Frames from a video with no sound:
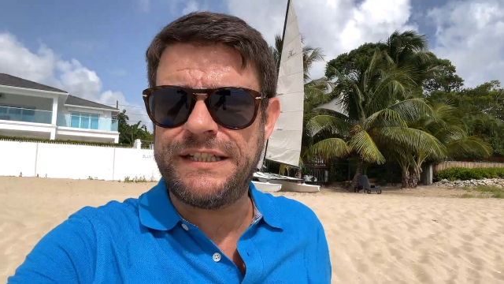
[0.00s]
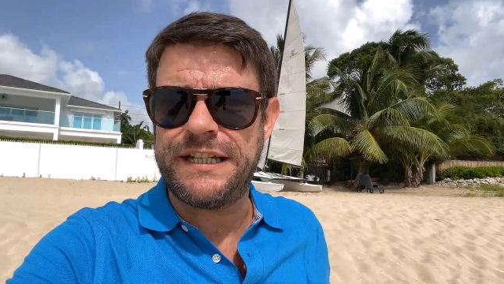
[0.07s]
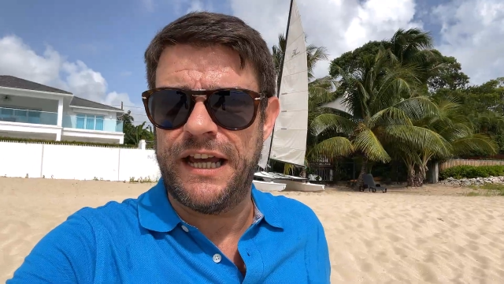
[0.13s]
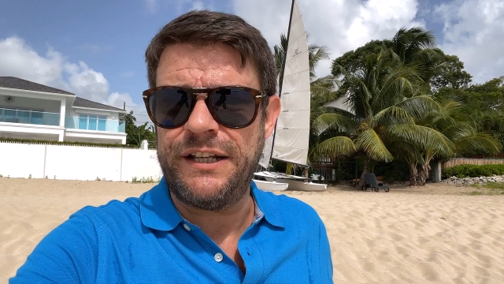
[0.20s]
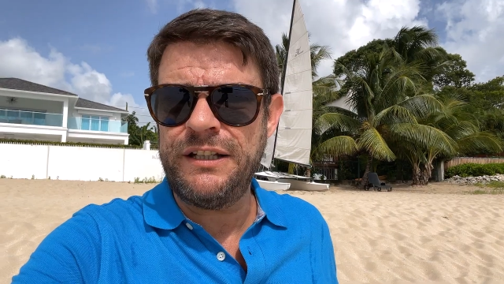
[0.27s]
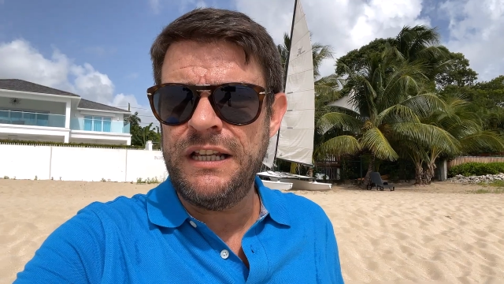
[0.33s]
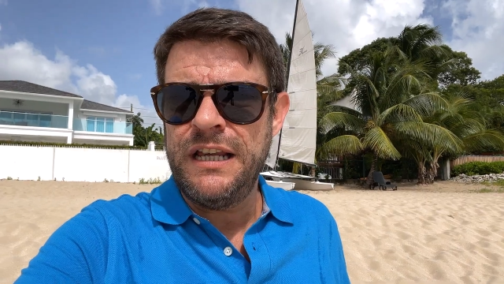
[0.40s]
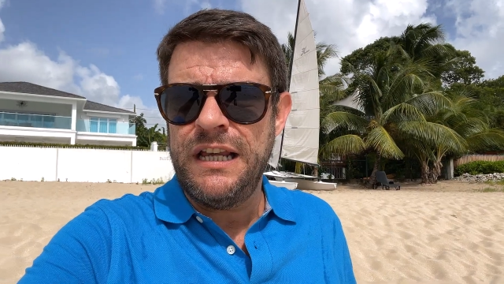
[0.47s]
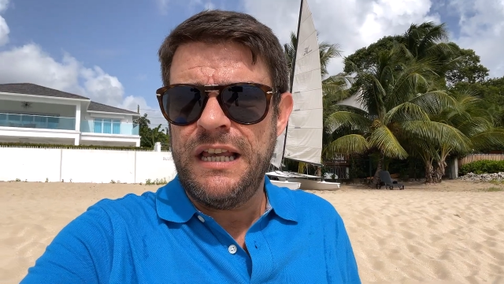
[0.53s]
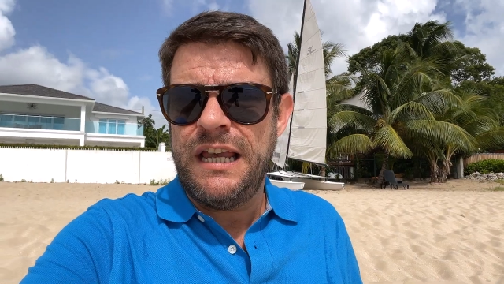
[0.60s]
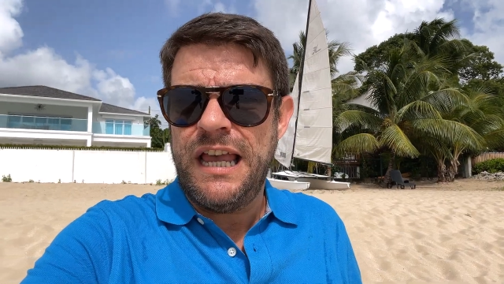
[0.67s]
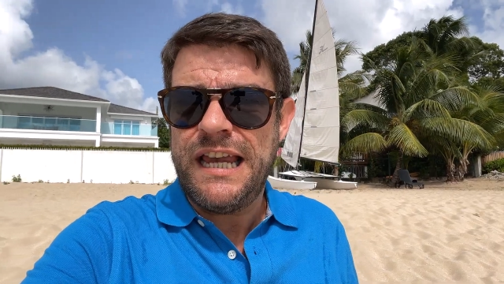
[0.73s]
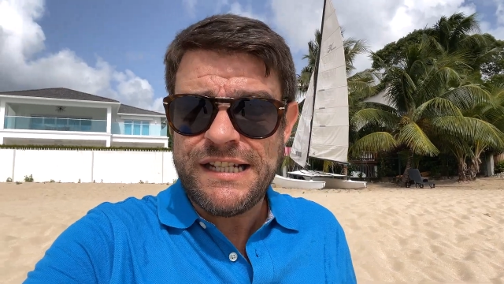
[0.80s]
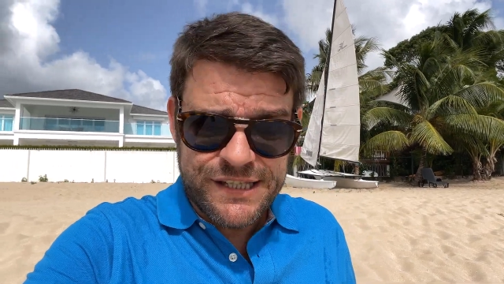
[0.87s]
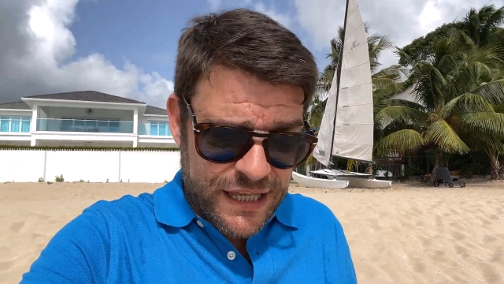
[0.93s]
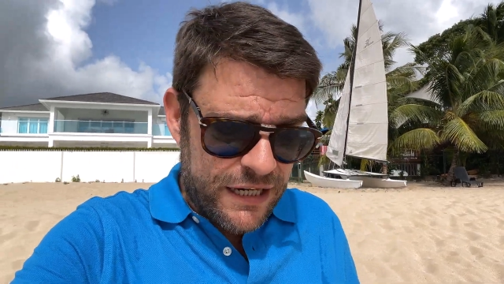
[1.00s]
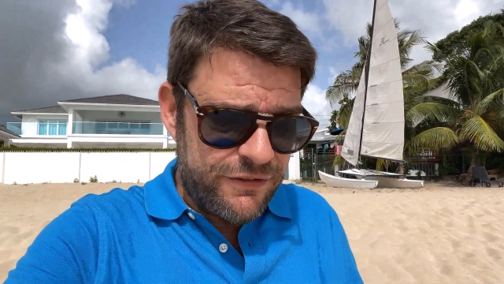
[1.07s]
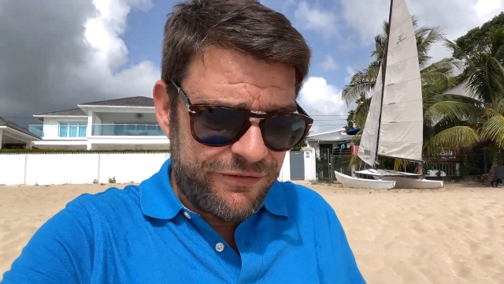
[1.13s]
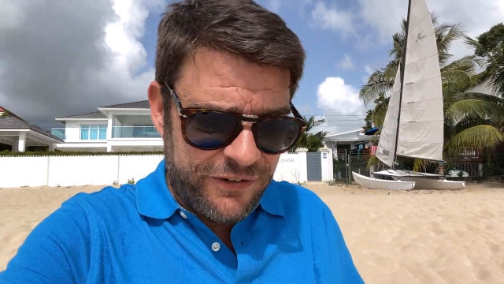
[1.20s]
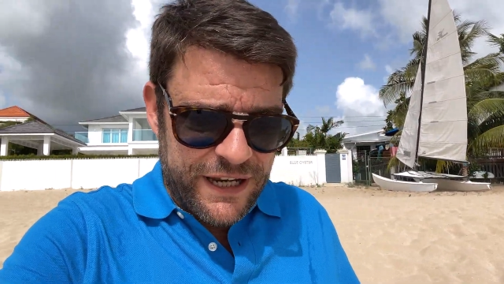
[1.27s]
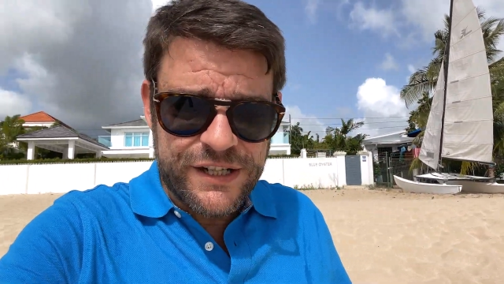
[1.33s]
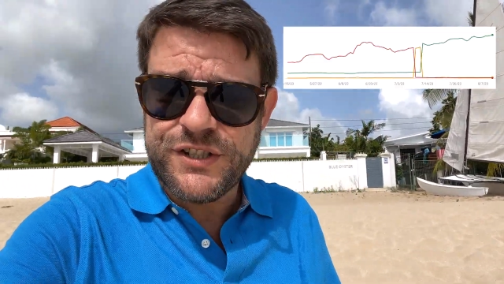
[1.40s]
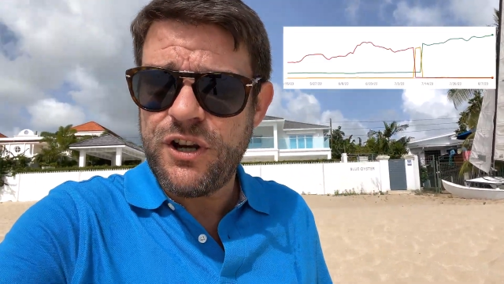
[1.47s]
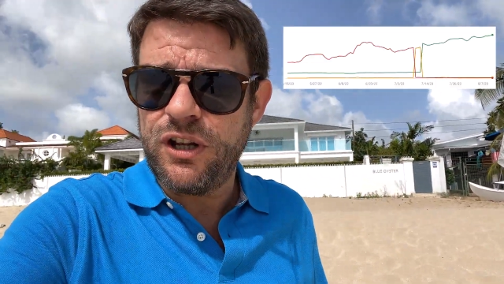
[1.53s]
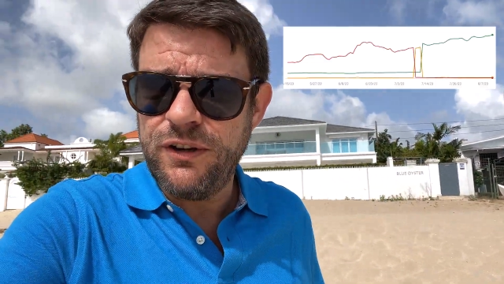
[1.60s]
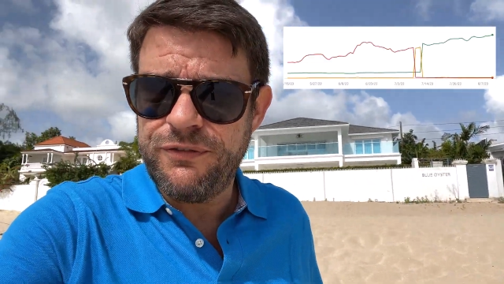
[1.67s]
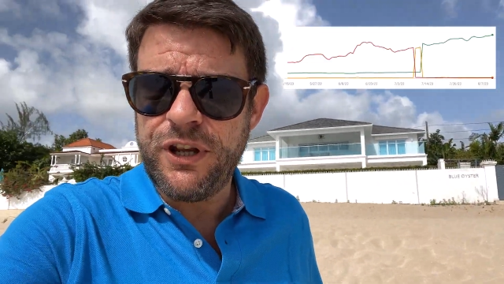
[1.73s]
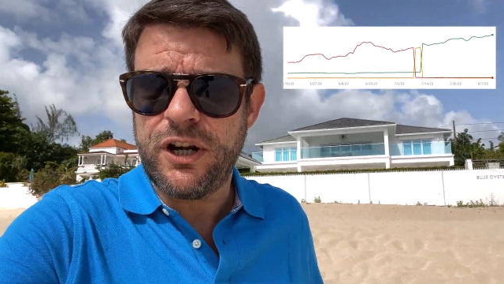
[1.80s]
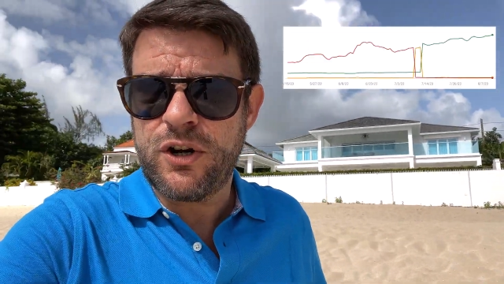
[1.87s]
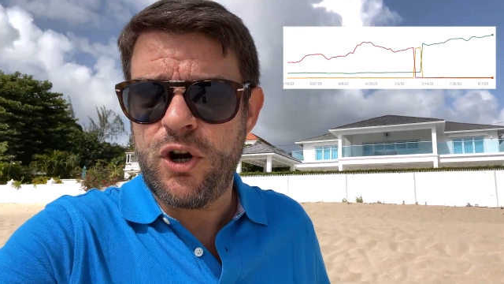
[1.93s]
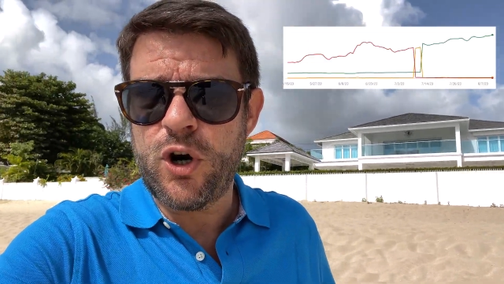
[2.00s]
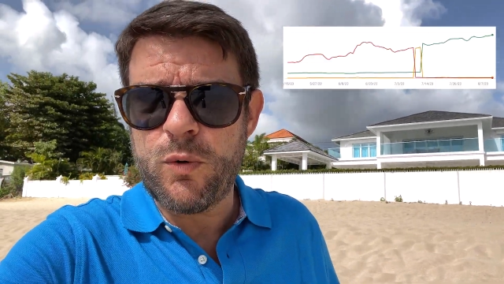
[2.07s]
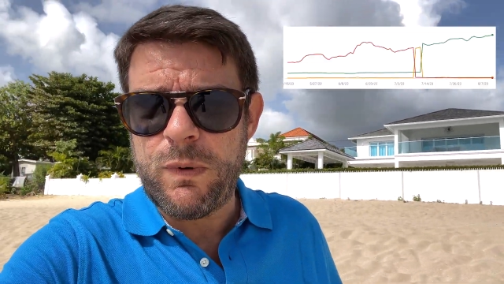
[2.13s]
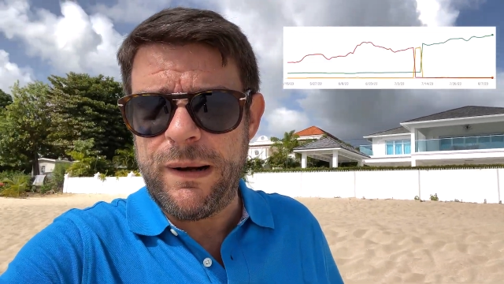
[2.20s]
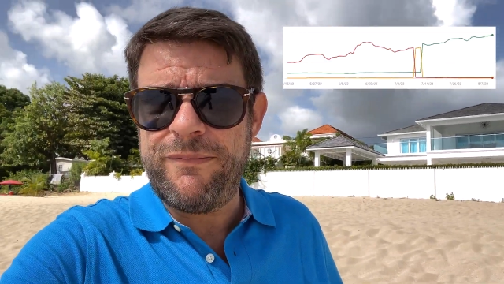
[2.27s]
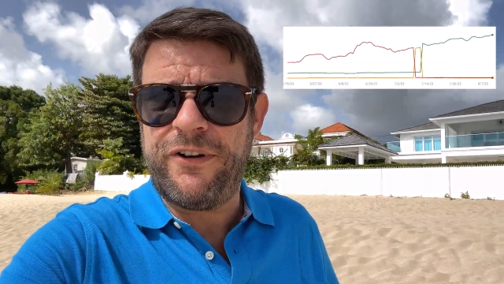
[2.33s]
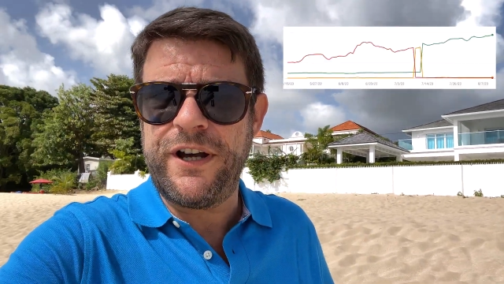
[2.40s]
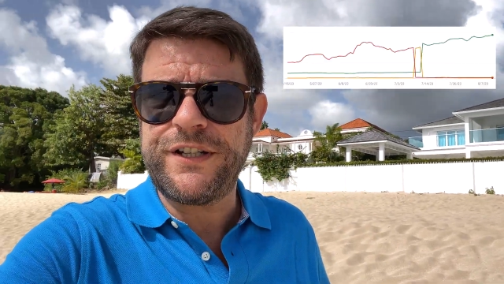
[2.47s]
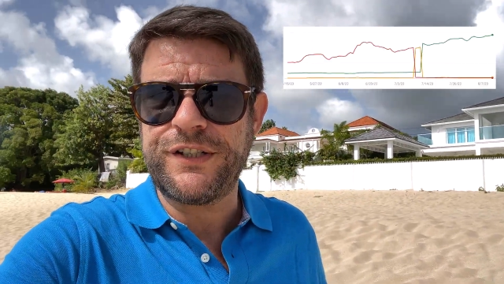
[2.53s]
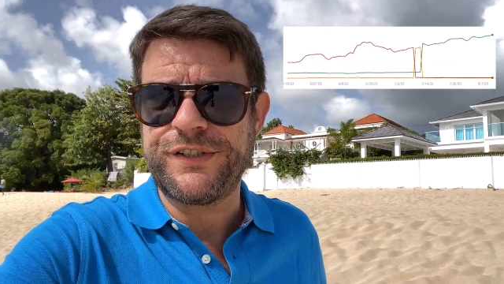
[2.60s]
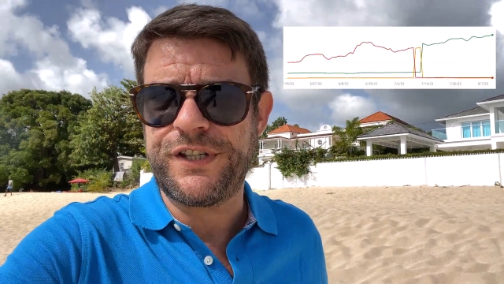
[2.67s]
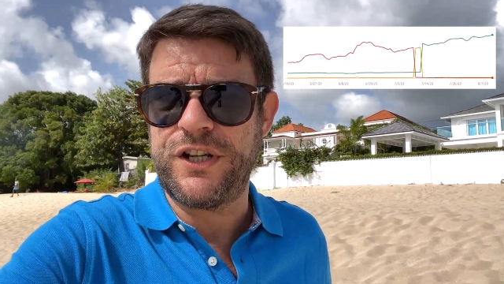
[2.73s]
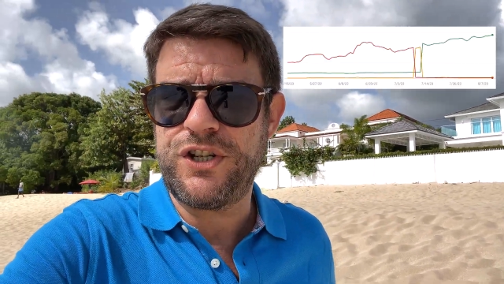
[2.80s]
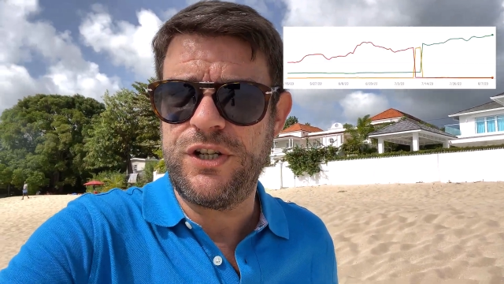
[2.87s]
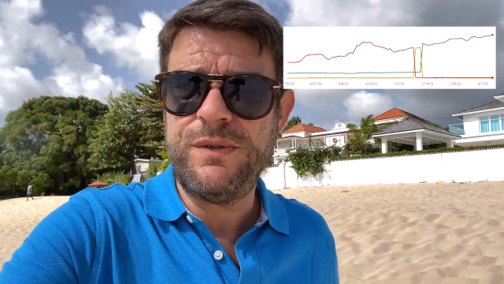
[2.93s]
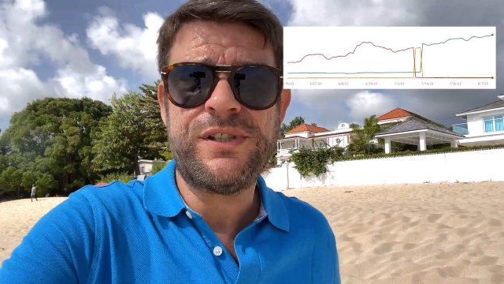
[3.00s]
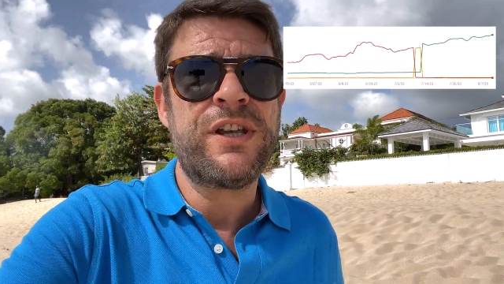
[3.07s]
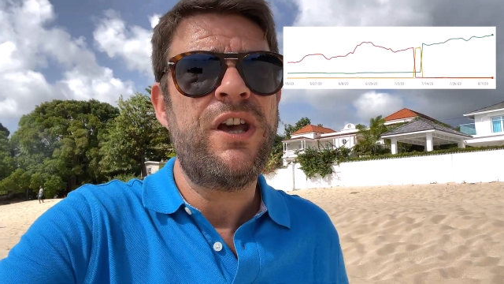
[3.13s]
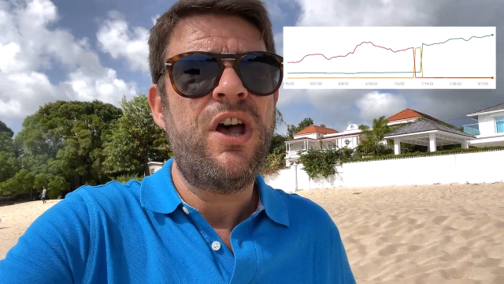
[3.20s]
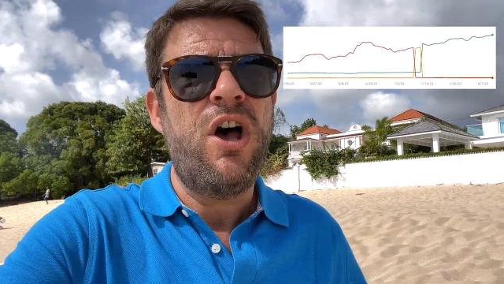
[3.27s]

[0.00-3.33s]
done is they'd fixed all of their Core Web Vitals issues,